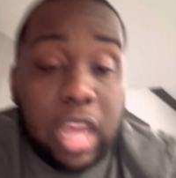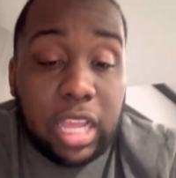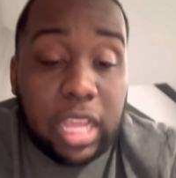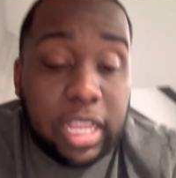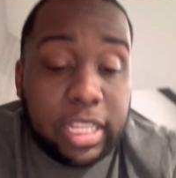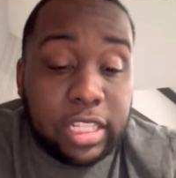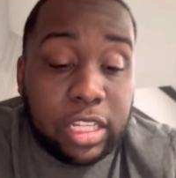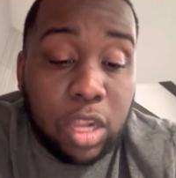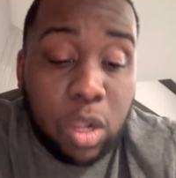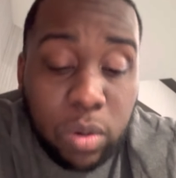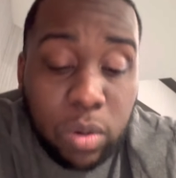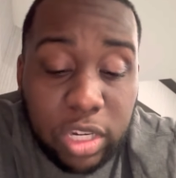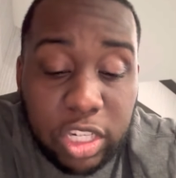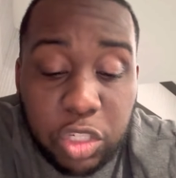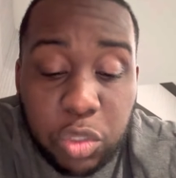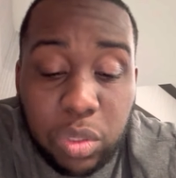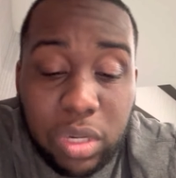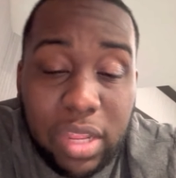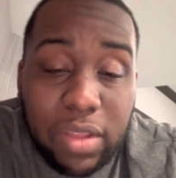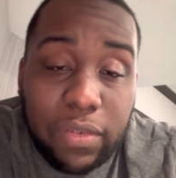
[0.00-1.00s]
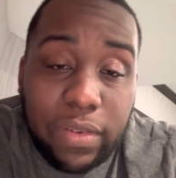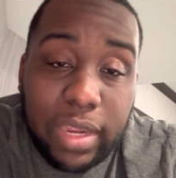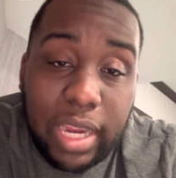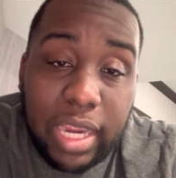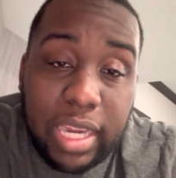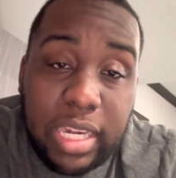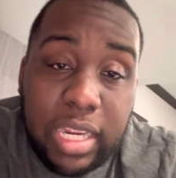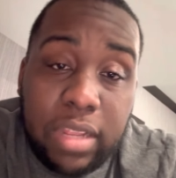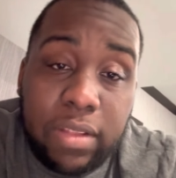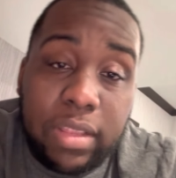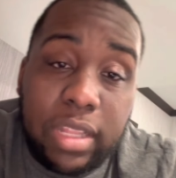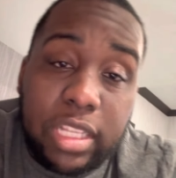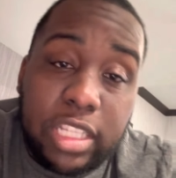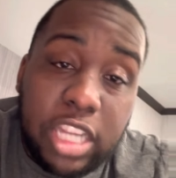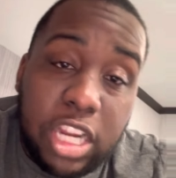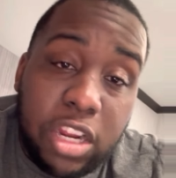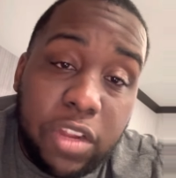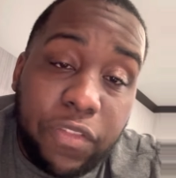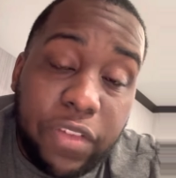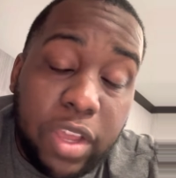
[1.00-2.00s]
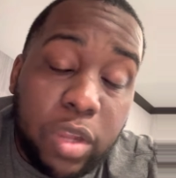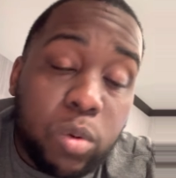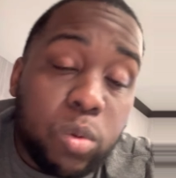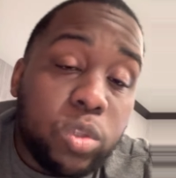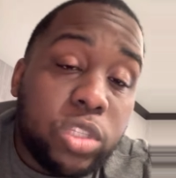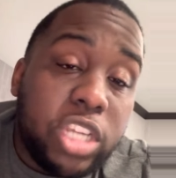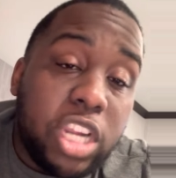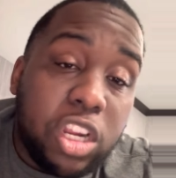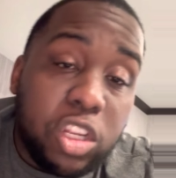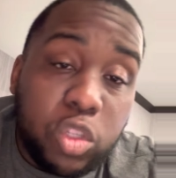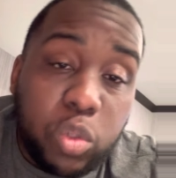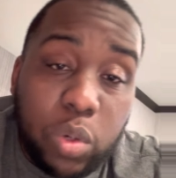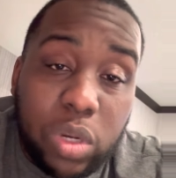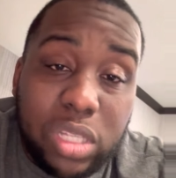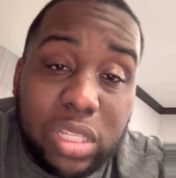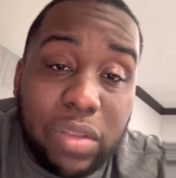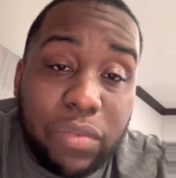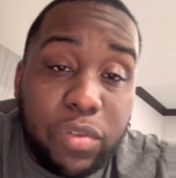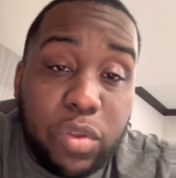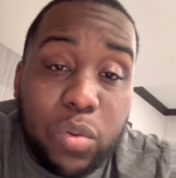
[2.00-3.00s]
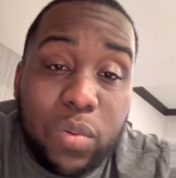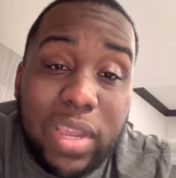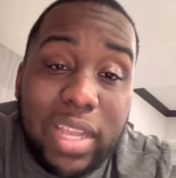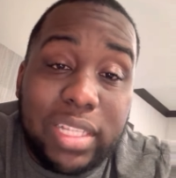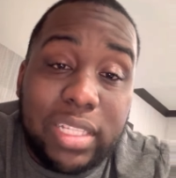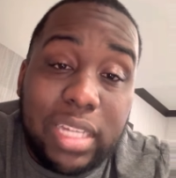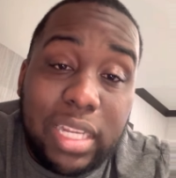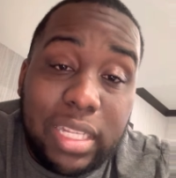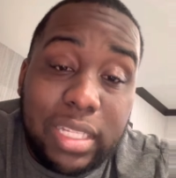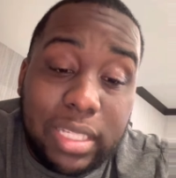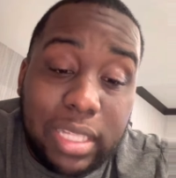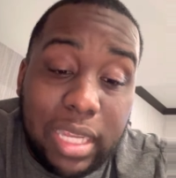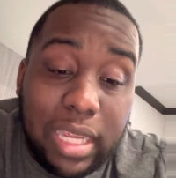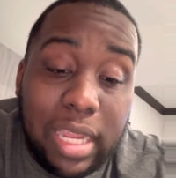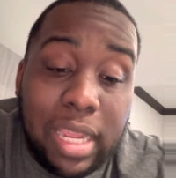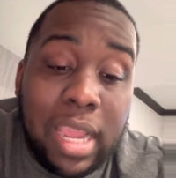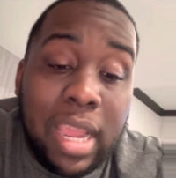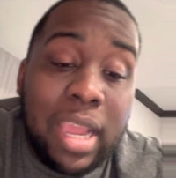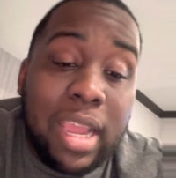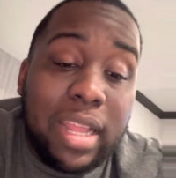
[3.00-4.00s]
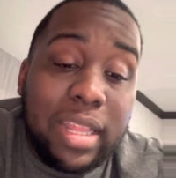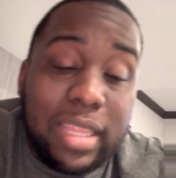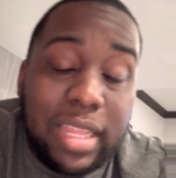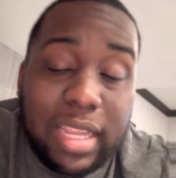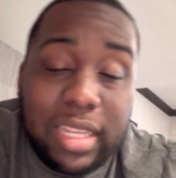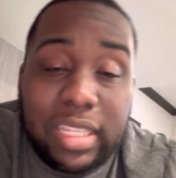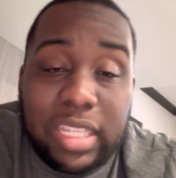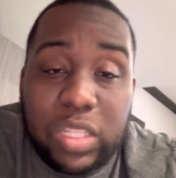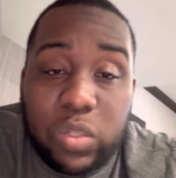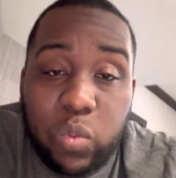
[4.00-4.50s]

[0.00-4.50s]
As long as you live in any of the ter federal territories of USDC, this is